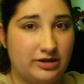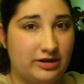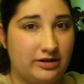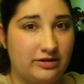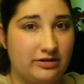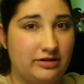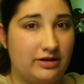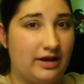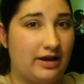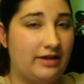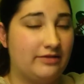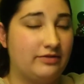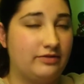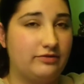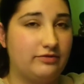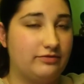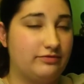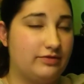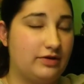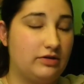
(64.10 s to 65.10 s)
tired. I
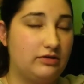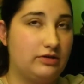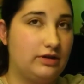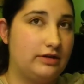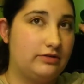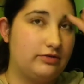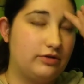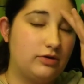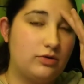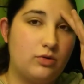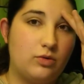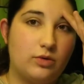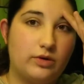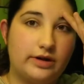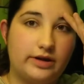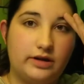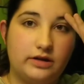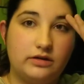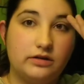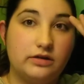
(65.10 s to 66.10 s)
haven't felt like
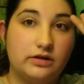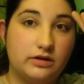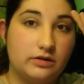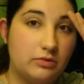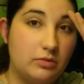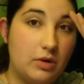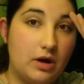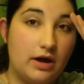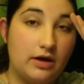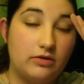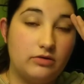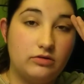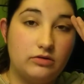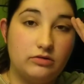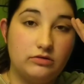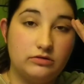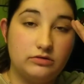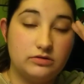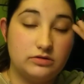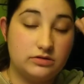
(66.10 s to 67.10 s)
recording in a
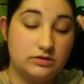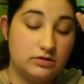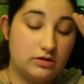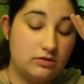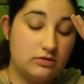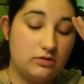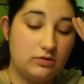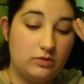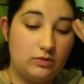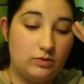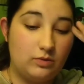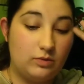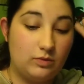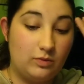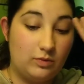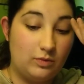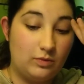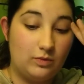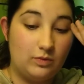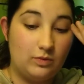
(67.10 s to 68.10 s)
while, so